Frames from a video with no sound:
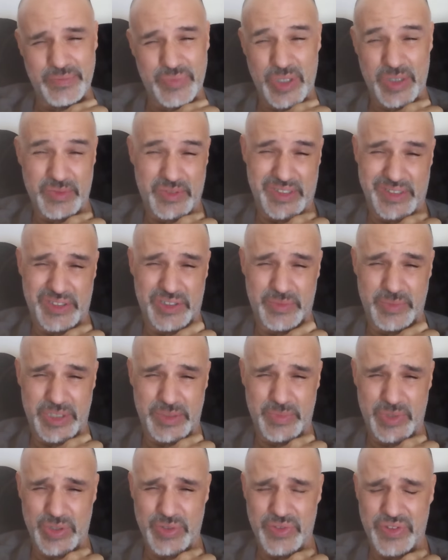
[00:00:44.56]
Probably a little bit
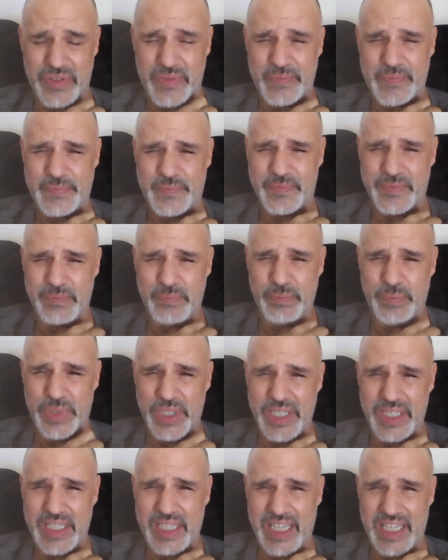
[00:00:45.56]
of both.
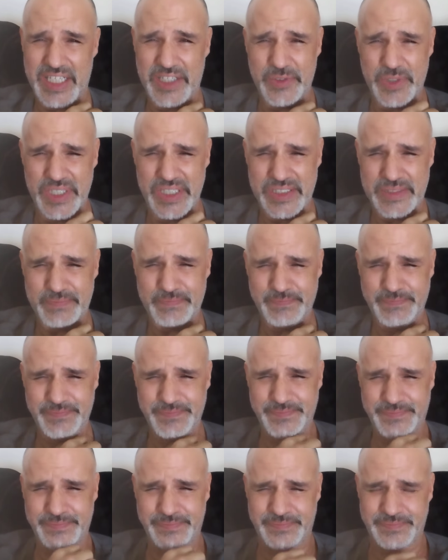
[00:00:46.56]
But anyways,
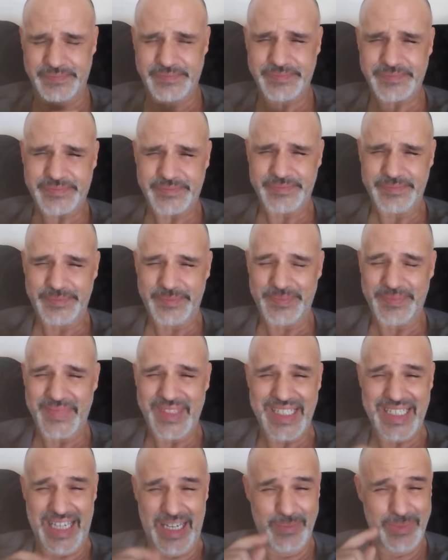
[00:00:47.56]

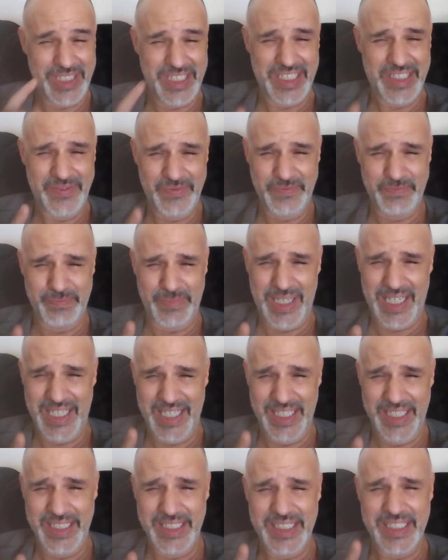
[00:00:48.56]
I'm gonna give
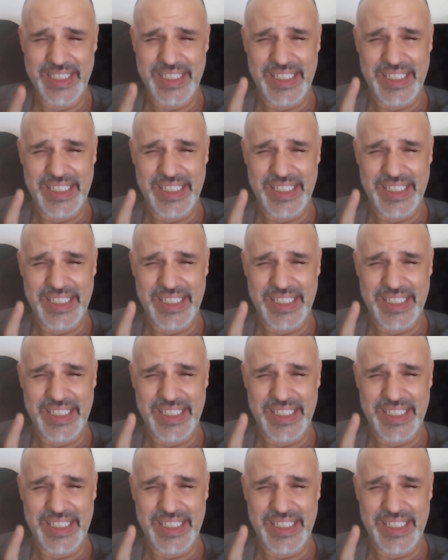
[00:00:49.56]
my